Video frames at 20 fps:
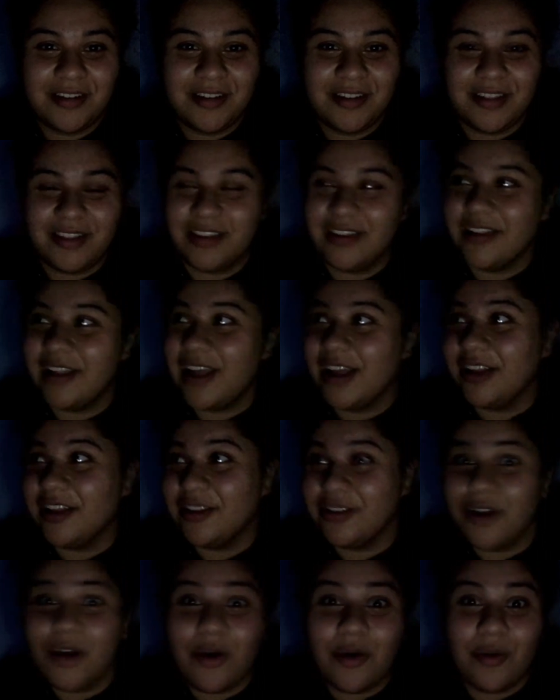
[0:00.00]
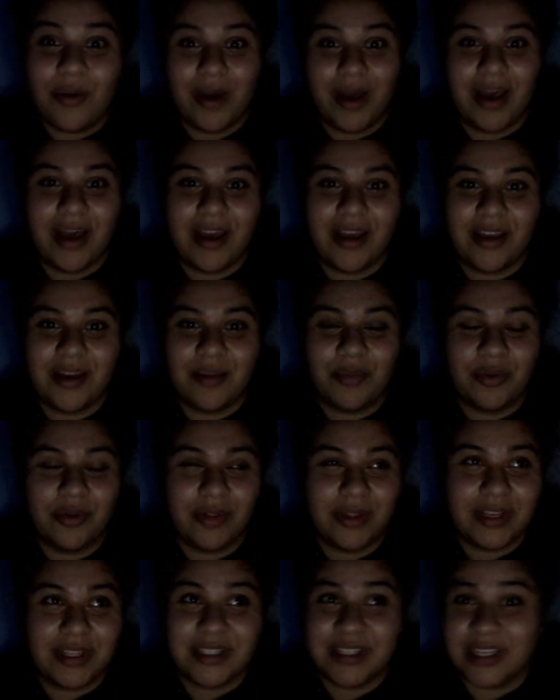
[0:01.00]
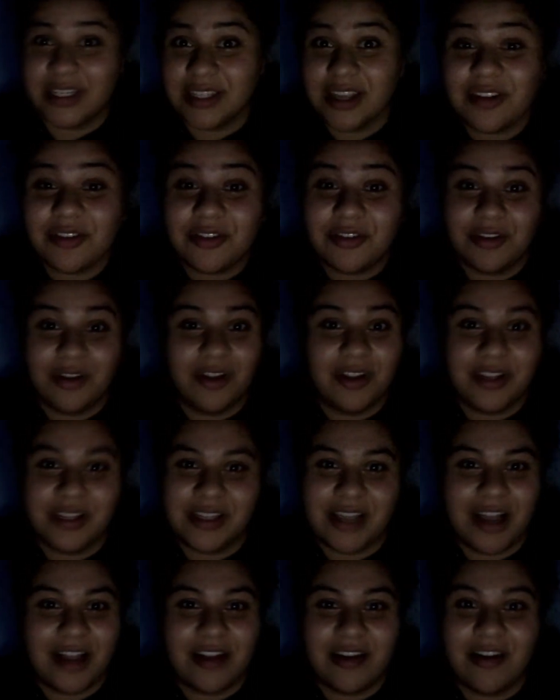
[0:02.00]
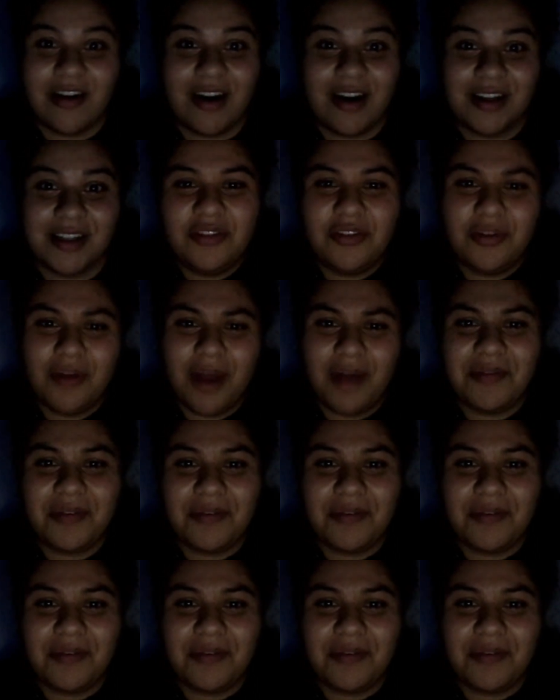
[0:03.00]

then out of nowhere you're pulling $600 out of your ass to have a